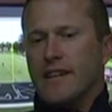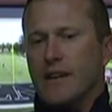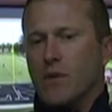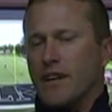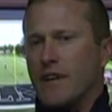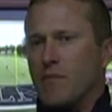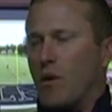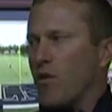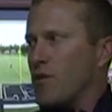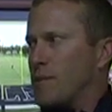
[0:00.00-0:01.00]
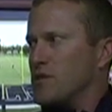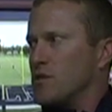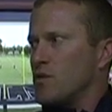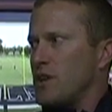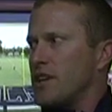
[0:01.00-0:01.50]
And we're going to give them both reps
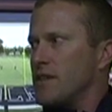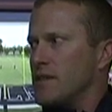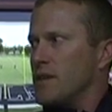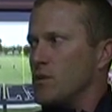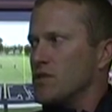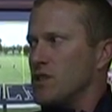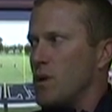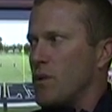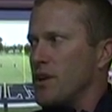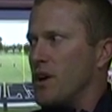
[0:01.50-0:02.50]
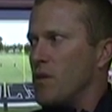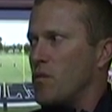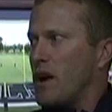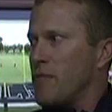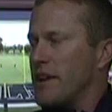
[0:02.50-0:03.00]
this week, and we'll see where we go. We'll
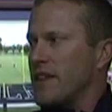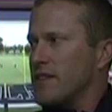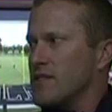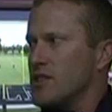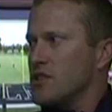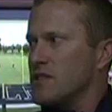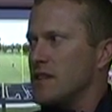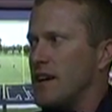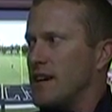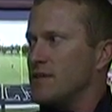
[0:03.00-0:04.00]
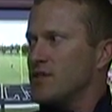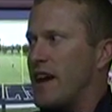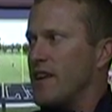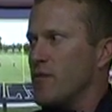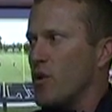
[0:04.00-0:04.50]
probably make that decision
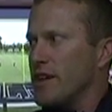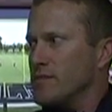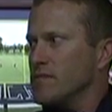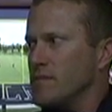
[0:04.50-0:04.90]
Saturday morning.